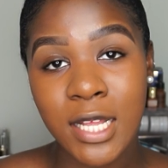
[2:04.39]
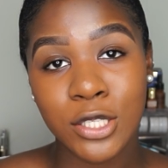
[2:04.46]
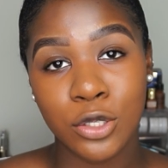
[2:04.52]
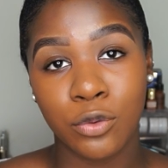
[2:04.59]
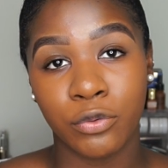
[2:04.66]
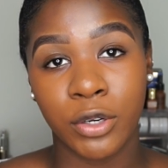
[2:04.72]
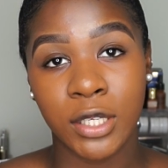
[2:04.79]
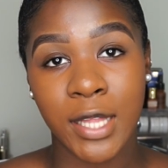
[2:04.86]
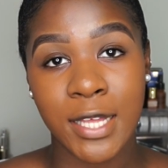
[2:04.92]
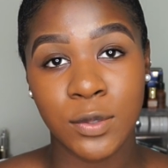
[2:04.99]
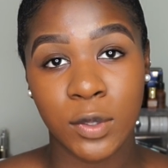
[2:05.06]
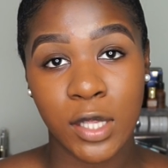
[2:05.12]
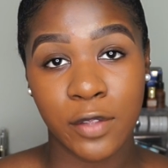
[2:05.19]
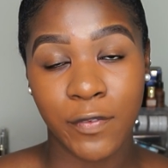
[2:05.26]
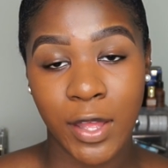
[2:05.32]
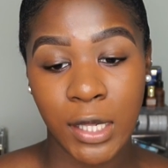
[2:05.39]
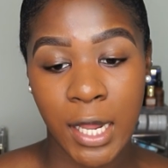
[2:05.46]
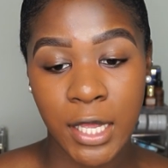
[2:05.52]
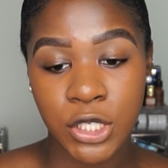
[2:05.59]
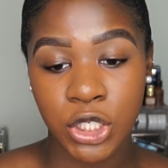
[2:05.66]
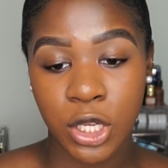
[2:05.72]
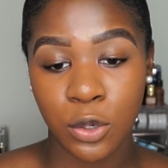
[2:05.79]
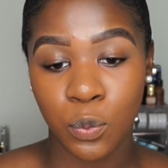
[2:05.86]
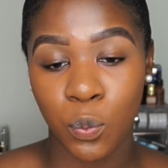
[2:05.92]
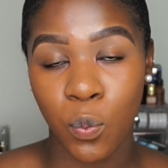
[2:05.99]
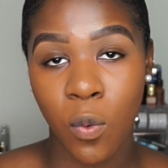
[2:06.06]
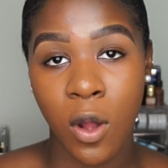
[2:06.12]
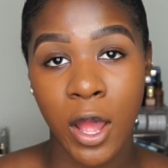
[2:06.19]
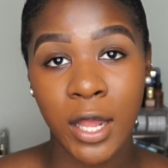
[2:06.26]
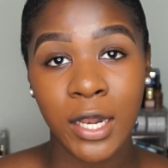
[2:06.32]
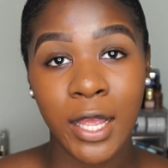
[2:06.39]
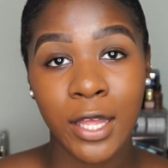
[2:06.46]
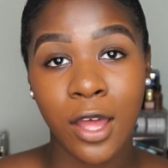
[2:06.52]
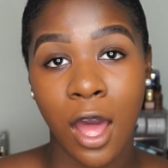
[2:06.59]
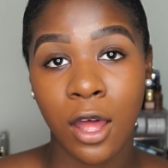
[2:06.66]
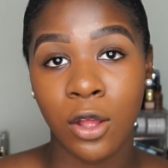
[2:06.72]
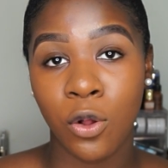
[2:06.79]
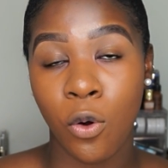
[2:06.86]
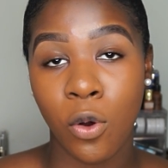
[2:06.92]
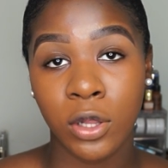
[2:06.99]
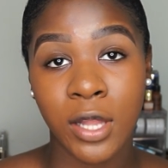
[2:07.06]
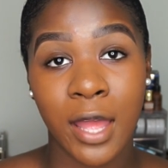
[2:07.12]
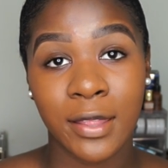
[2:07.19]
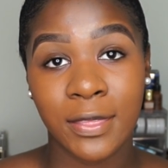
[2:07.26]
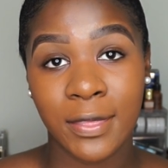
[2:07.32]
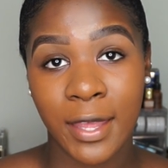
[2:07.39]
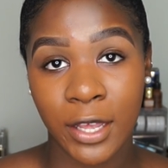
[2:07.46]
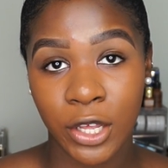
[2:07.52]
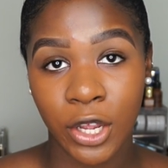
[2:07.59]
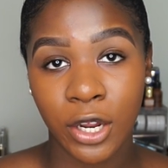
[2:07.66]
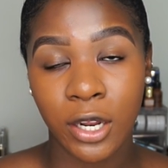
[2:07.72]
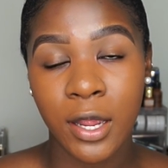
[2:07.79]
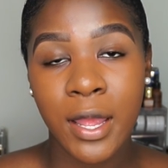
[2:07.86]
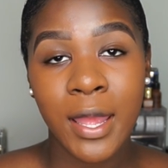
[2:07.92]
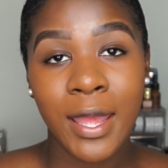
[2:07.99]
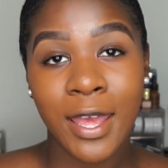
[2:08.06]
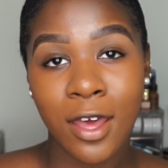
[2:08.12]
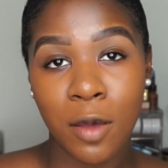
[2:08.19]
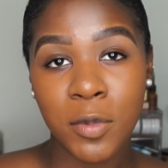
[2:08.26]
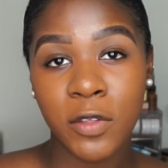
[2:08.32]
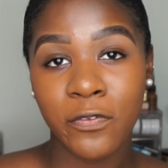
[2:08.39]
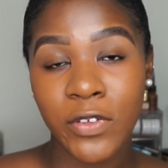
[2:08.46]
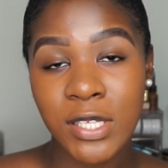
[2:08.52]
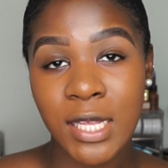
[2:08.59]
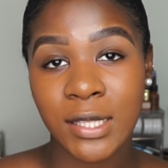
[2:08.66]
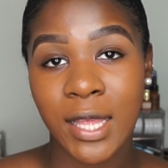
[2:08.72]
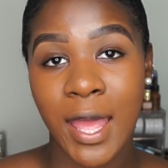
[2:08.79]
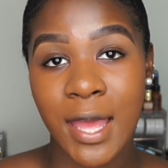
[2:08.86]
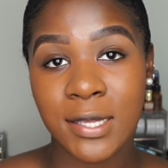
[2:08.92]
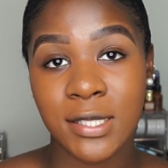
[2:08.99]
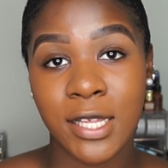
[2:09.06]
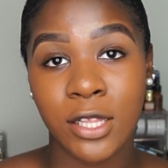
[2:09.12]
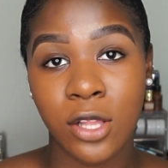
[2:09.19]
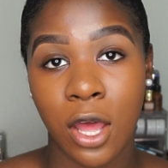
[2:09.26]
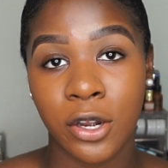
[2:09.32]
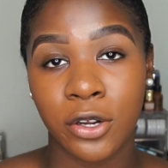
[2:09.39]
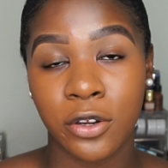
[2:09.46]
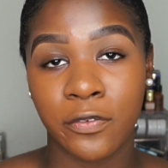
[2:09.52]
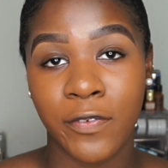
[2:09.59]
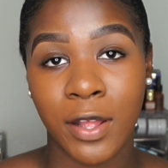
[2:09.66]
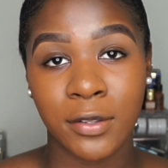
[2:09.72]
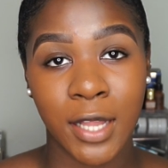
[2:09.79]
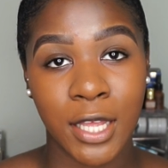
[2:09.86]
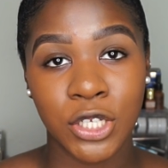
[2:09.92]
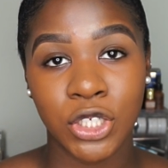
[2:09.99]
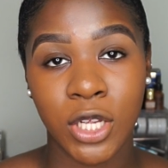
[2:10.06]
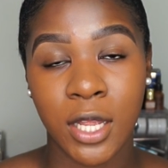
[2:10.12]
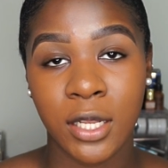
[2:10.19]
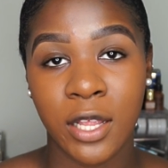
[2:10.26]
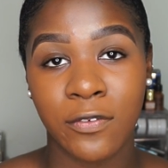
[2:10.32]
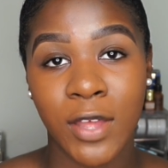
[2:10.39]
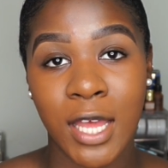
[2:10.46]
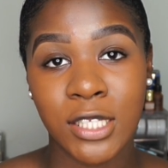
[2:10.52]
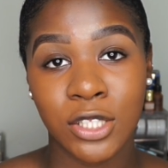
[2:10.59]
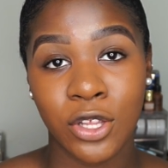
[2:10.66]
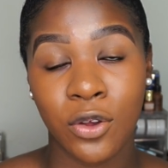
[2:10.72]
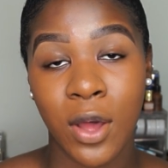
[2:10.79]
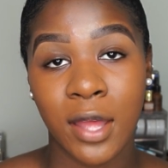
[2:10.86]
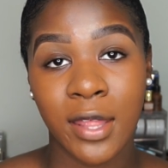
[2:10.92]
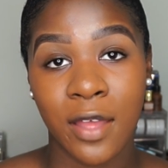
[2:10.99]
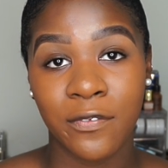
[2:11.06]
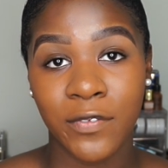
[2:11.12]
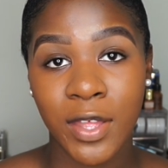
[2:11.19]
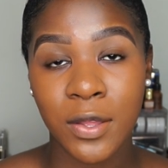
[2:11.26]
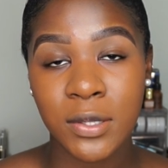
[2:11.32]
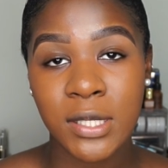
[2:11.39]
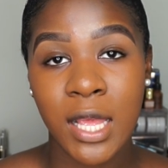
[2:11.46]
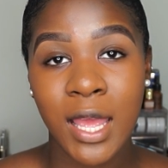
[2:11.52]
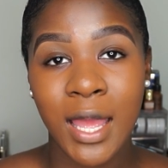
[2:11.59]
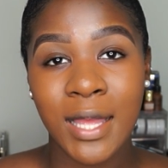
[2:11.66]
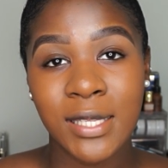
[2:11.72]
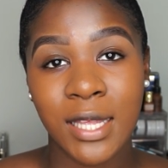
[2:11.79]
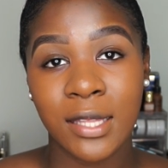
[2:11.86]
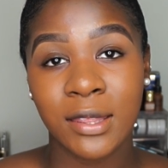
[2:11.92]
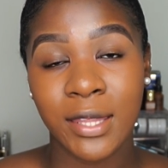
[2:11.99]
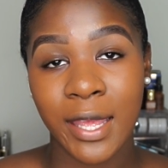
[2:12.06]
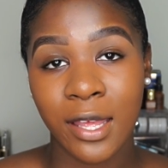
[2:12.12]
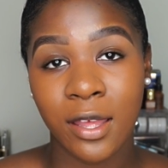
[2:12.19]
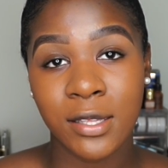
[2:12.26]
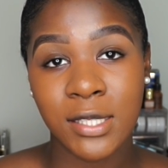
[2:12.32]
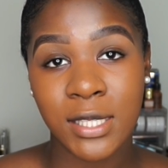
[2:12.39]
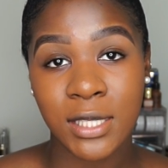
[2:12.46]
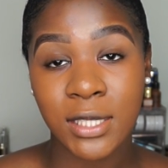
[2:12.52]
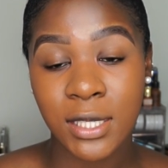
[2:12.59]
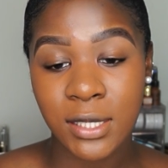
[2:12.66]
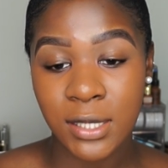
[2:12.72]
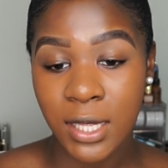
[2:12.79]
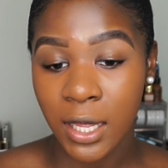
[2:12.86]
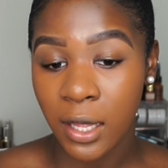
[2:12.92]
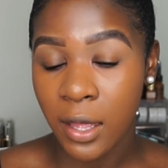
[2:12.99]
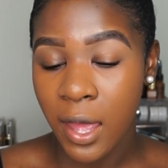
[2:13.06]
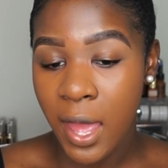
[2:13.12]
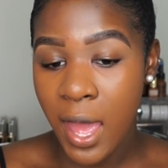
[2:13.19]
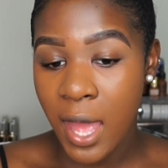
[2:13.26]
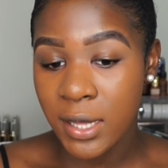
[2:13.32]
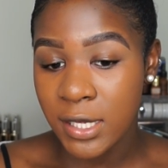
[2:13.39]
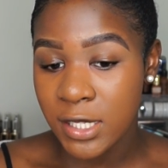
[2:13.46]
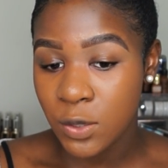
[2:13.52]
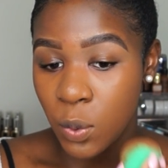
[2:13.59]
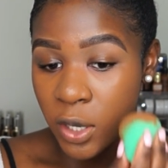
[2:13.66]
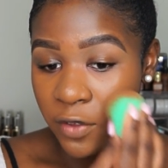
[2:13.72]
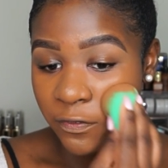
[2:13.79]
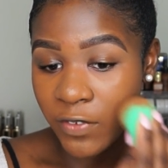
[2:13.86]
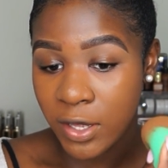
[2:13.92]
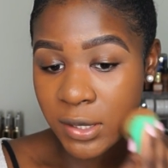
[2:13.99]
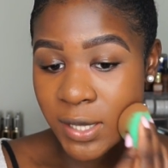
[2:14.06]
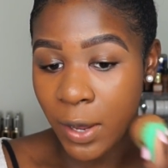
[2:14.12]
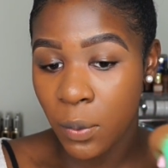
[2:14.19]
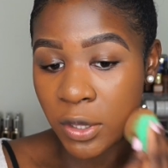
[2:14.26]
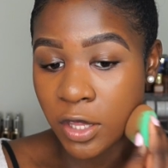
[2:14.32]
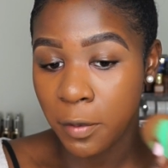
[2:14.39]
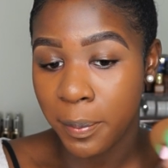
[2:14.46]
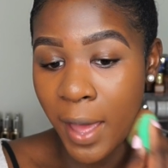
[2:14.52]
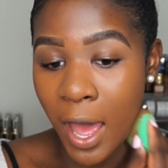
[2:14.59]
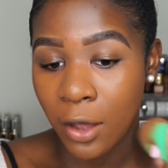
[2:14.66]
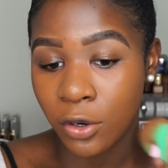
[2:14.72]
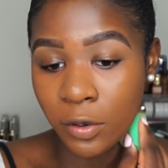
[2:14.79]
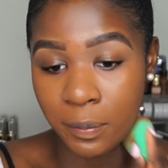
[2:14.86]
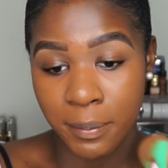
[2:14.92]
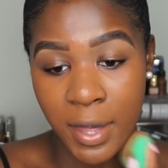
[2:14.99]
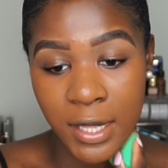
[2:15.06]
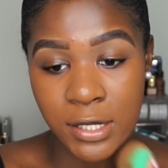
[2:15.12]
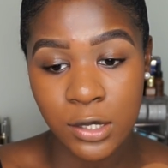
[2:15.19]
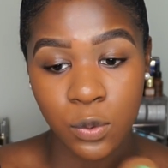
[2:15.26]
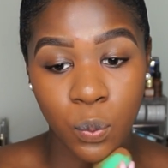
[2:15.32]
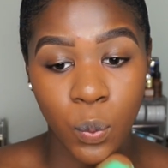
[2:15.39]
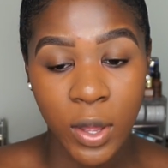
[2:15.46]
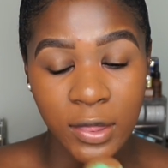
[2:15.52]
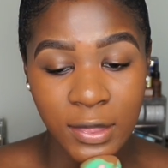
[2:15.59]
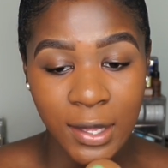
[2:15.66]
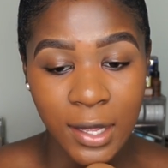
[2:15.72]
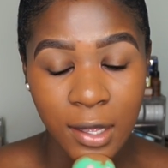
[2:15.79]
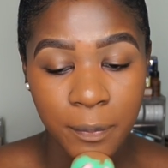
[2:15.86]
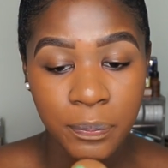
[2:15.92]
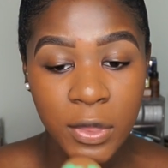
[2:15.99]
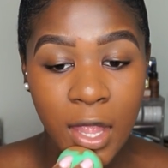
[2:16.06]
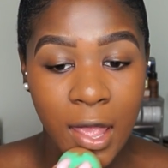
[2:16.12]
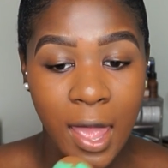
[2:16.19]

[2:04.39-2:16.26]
I do realize with this foundation. One, it got a whole lot thicker. It almost feels like the Estee Lauder foundation, if you guys know how that feels. It's got thick consistency, and this is what it feels like with the powder mixed with it.